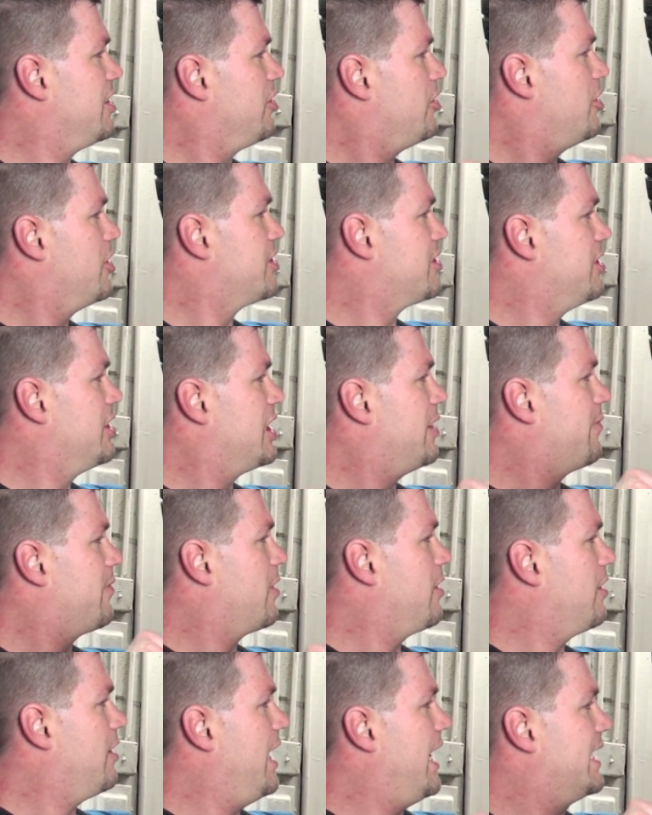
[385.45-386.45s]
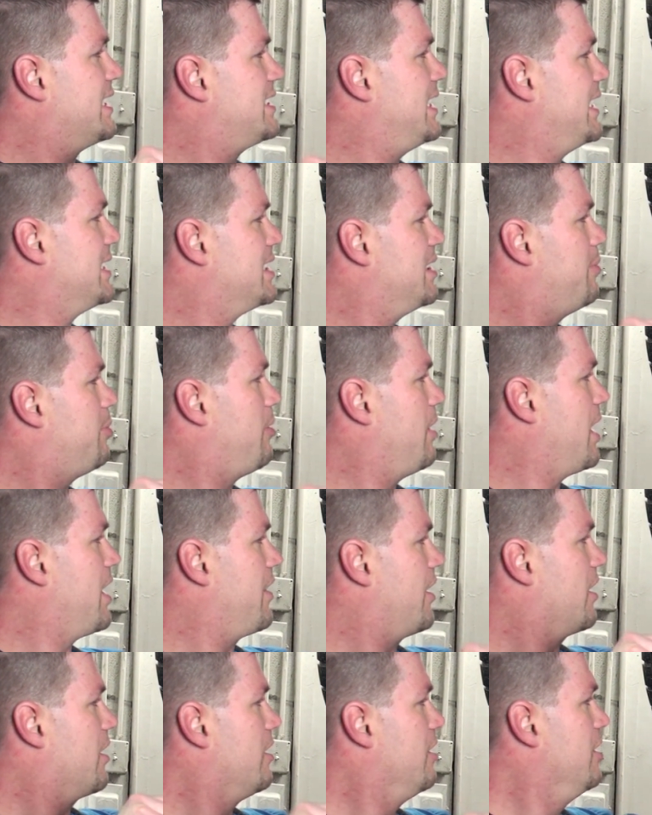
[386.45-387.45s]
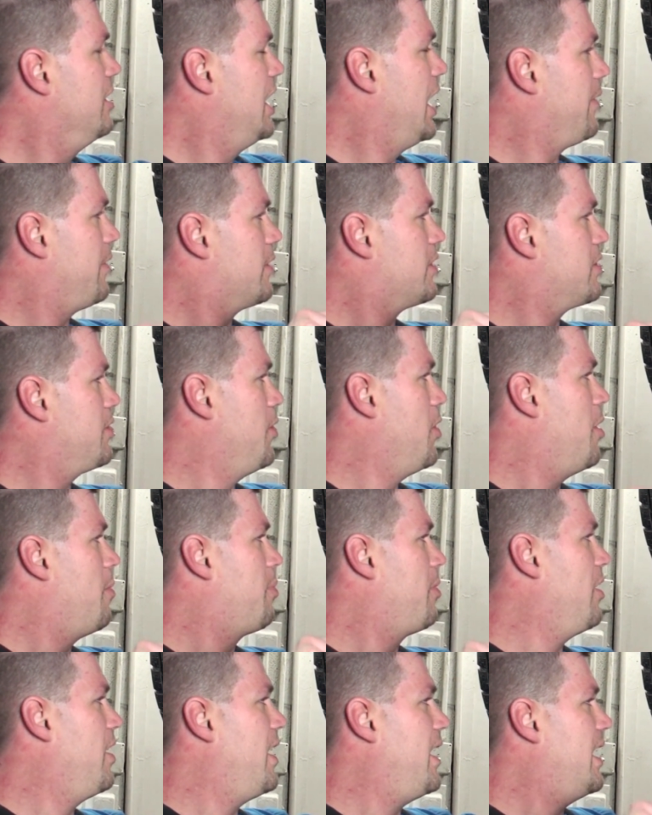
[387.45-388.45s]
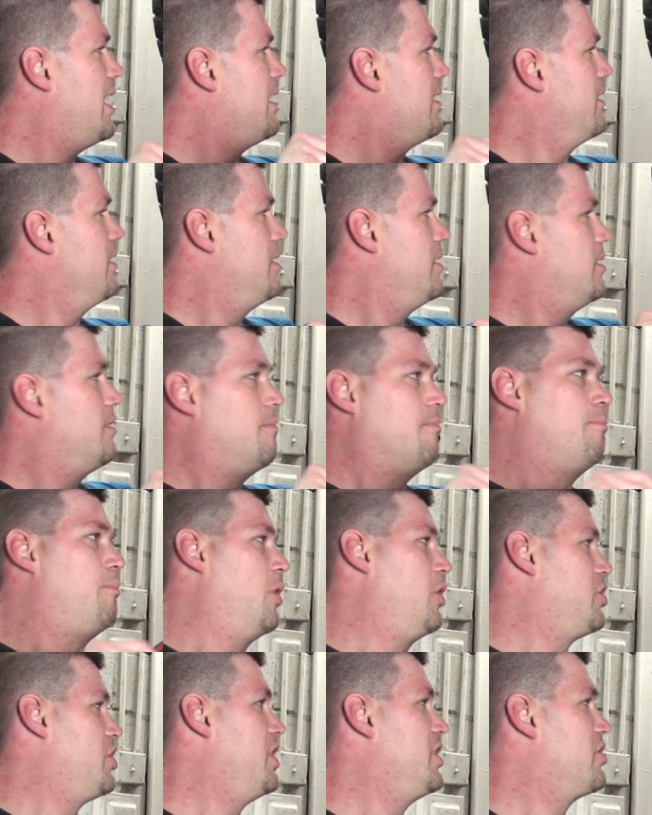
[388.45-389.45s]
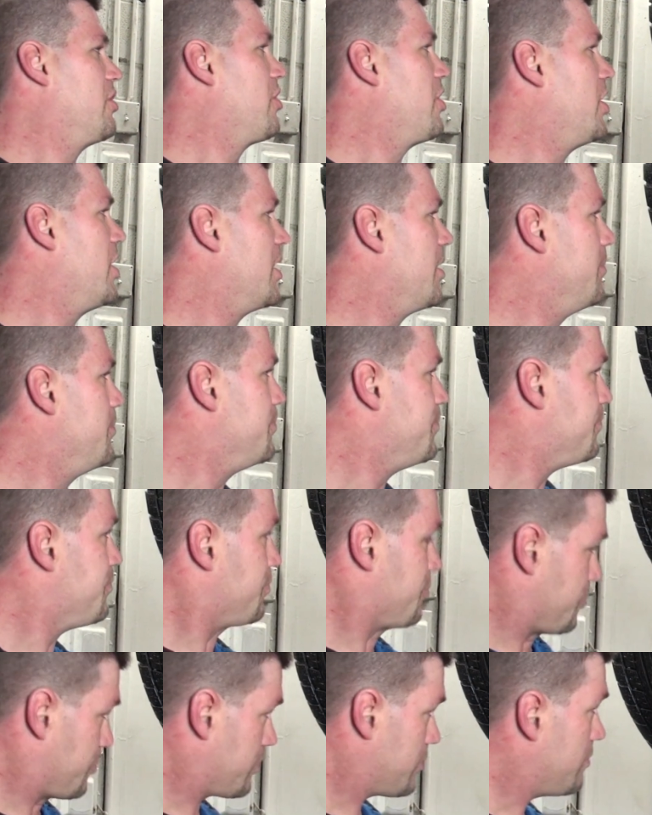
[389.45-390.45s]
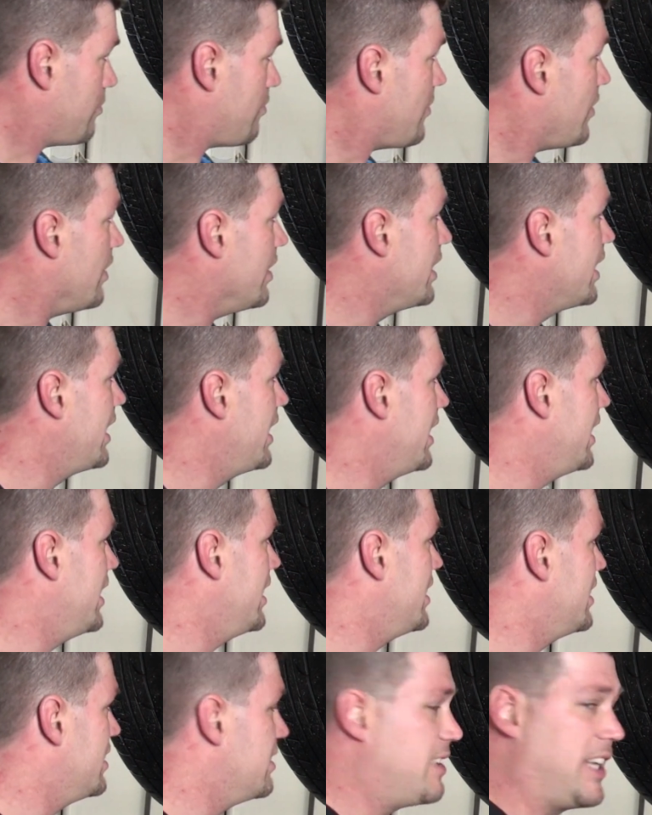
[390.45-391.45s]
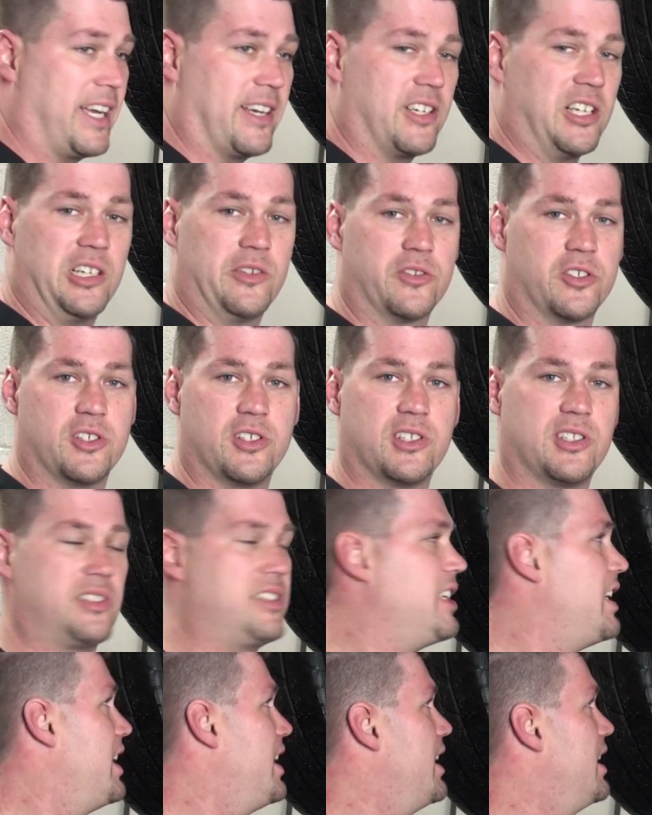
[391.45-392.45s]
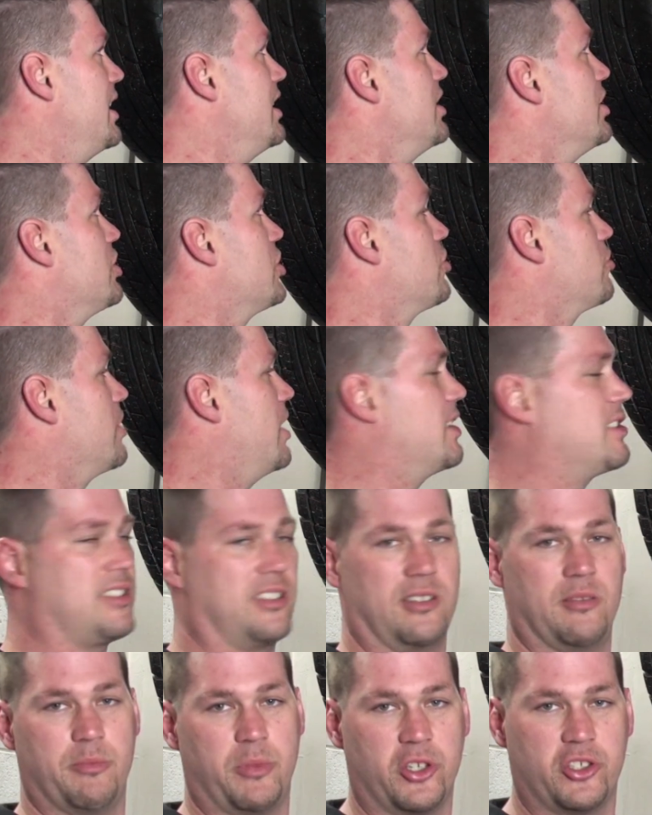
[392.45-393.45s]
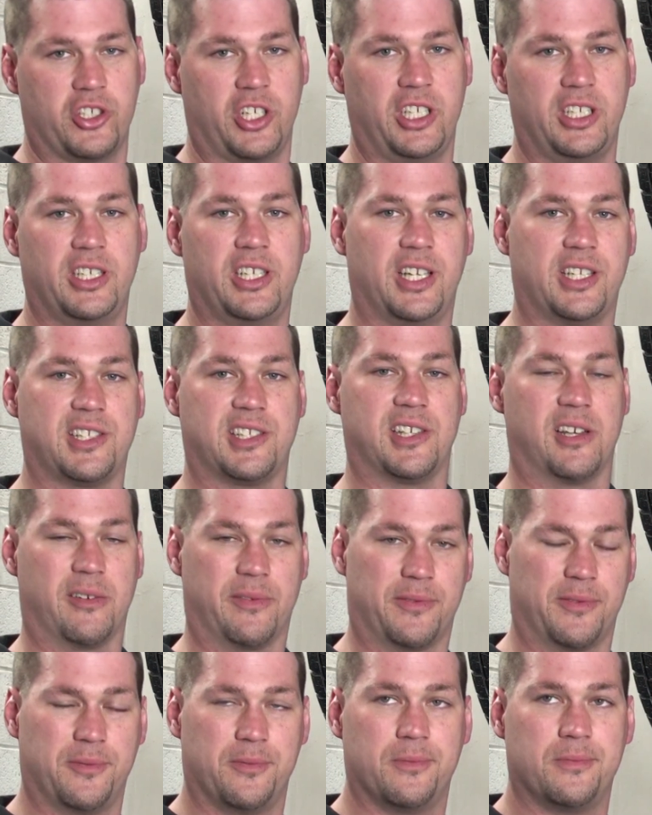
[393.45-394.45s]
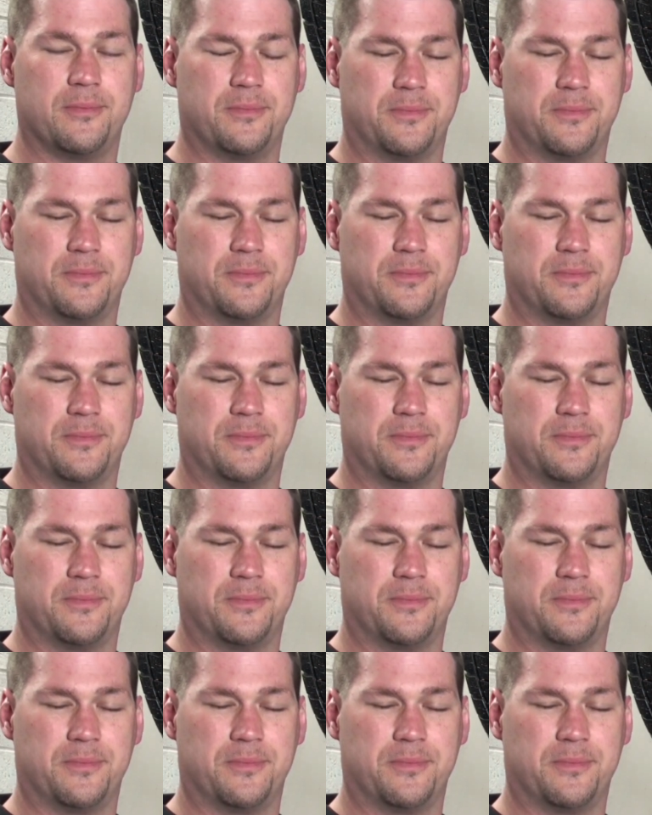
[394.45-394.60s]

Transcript: You're just looking for excessive play there. If there's no play, bushings are good. And that covers the strut bushing itself.